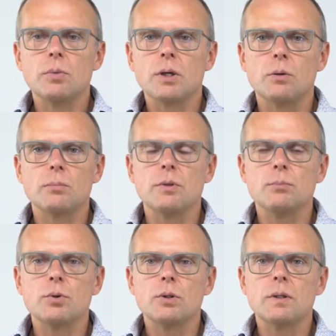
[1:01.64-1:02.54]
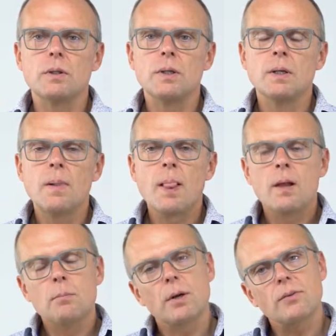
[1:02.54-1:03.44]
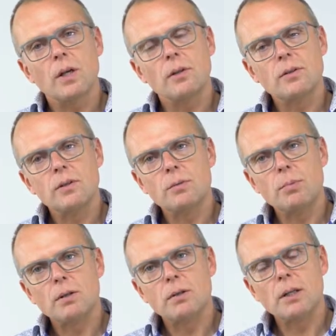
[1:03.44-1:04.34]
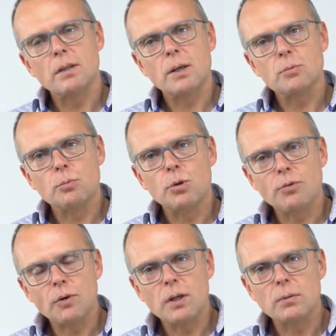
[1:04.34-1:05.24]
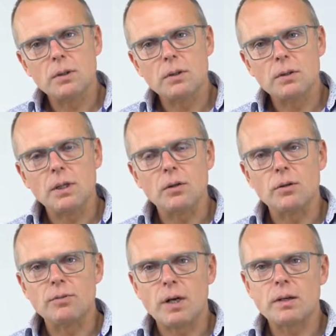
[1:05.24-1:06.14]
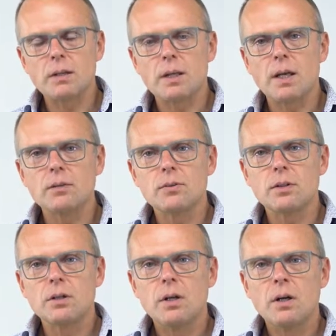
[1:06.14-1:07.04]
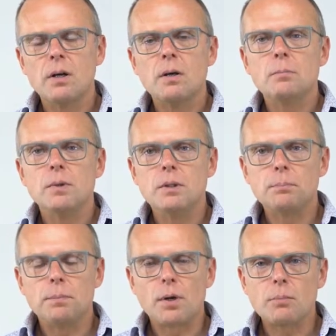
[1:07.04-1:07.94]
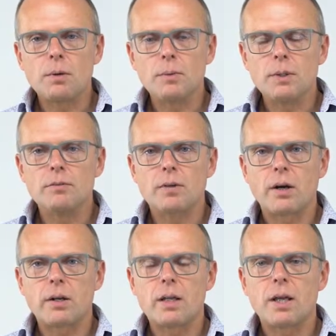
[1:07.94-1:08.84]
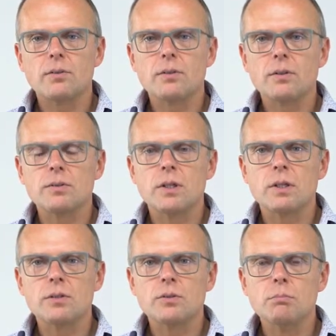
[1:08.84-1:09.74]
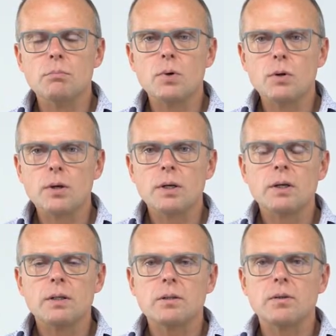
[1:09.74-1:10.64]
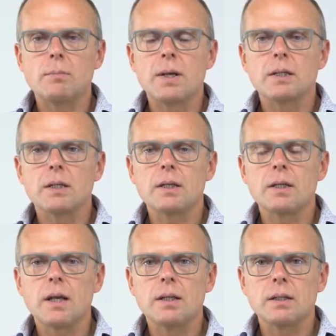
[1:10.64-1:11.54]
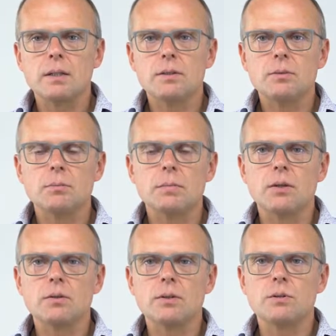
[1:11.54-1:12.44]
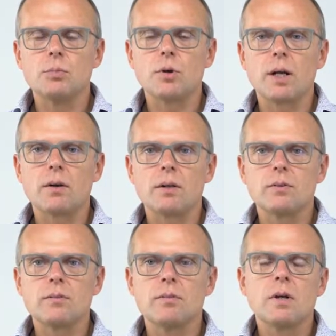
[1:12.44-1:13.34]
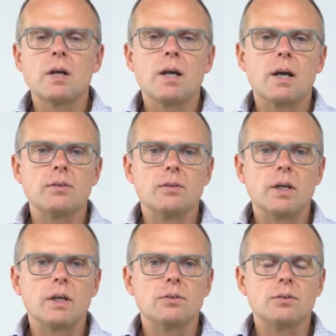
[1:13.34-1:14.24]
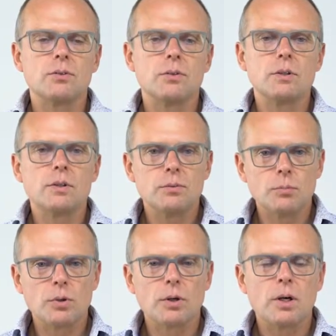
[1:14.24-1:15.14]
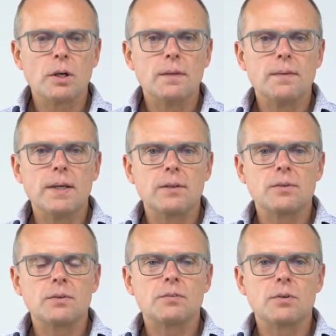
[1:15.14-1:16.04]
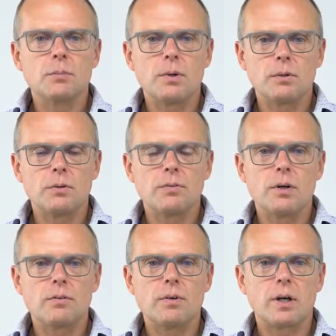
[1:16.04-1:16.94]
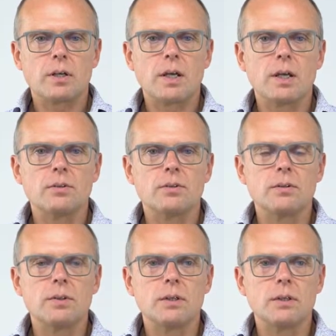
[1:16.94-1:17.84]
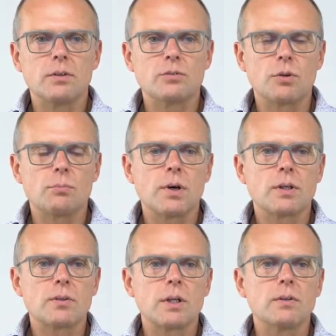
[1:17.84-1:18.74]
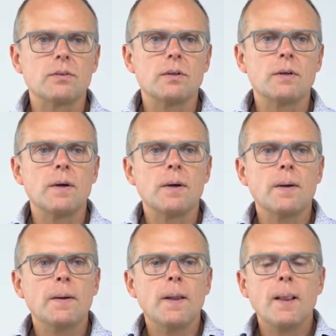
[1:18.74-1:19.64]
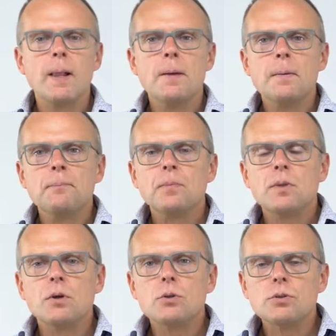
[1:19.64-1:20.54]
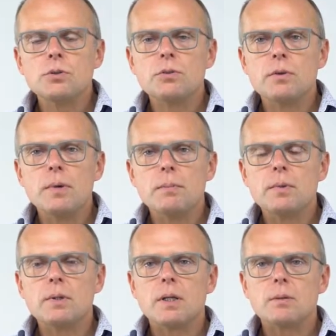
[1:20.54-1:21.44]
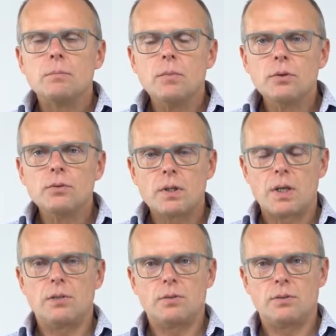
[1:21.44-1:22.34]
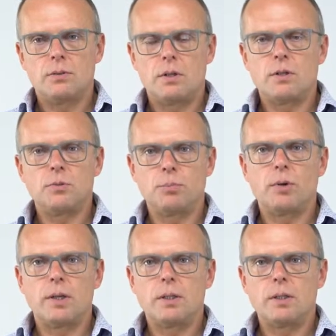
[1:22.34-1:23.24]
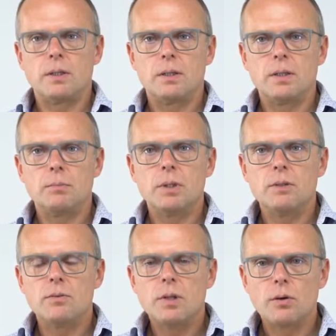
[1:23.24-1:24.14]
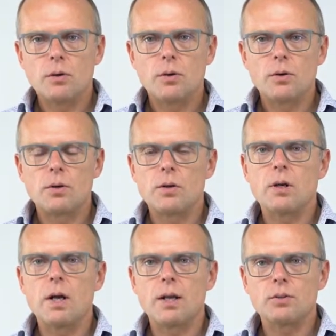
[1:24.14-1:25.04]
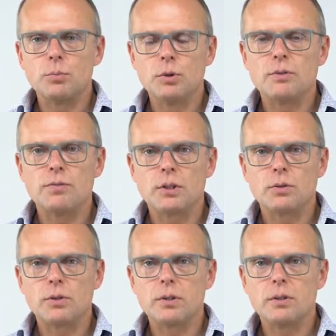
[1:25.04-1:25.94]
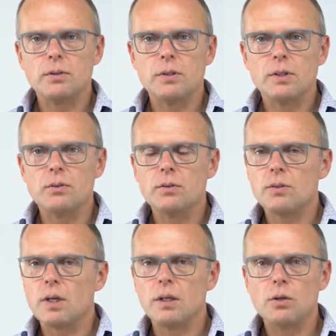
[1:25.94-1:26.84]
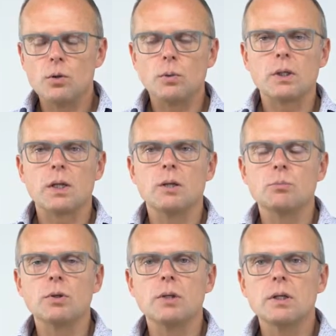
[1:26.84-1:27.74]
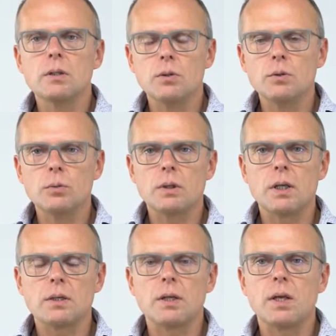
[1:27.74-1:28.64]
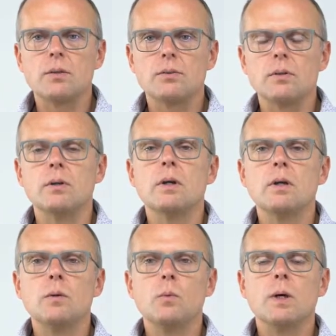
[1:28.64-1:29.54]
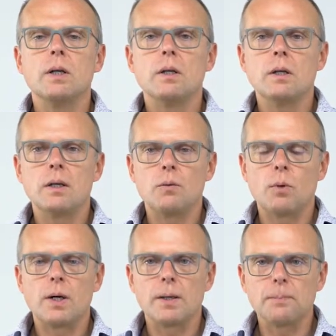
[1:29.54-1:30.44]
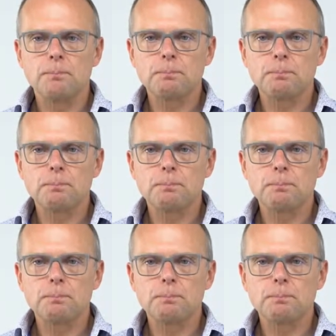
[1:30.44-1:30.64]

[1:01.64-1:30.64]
becomes important. Breast cancer is about 10 times more frequent than ovarian cancer, but the problem with ovarian cancer is that it's more dramatic and that it's because it's more aggressive as a cancer. So there is more deaths from ovarian cancer than there is from breast cancer. Now you should remember that most cancers are sporadic. It means they occur as multifactorial diseases and no one can predict who will get cancer, when and why.